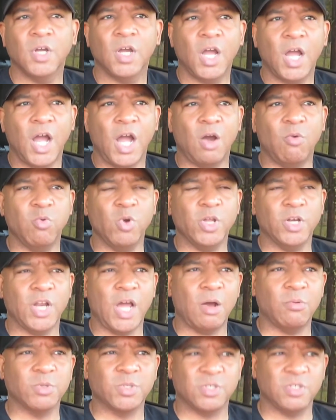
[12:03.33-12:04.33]
I
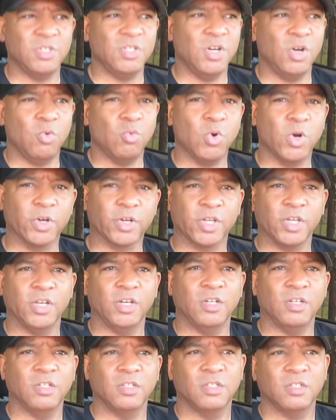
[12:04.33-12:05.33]
was, you know,
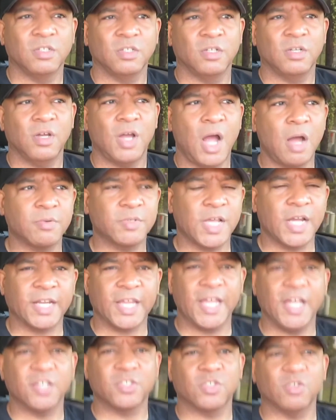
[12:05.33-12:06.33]
working, I was like
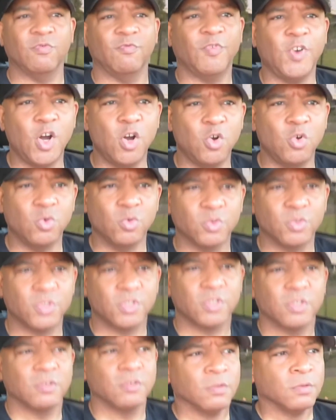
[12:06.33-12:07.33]
answering
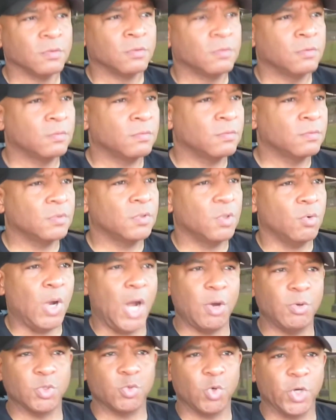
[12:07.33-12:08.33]
phones where
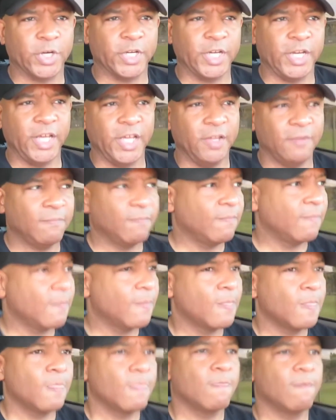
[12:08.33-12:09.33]
I was working at.
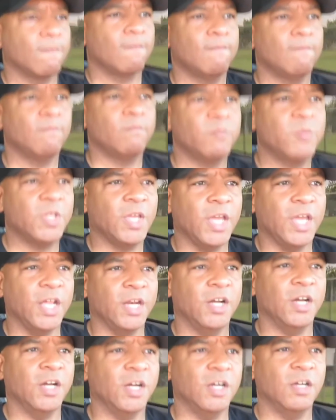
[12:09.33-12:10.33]

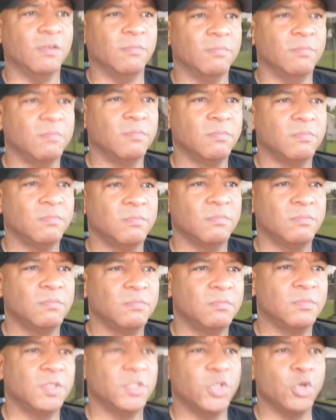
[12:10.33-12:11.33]
And
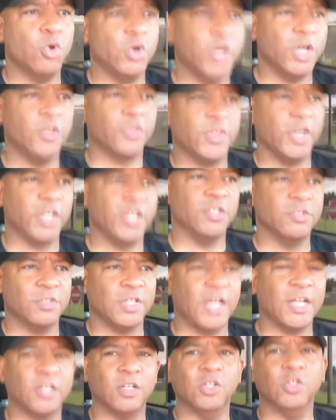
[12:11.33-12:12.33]
doing other things. It's
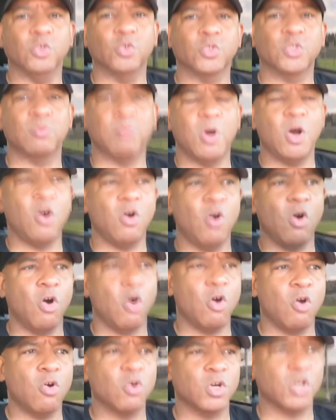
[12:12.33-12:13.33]
like a little small
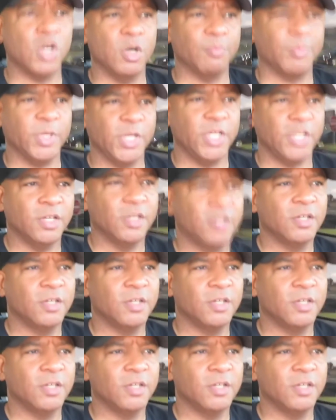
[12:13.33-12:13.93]
oil company.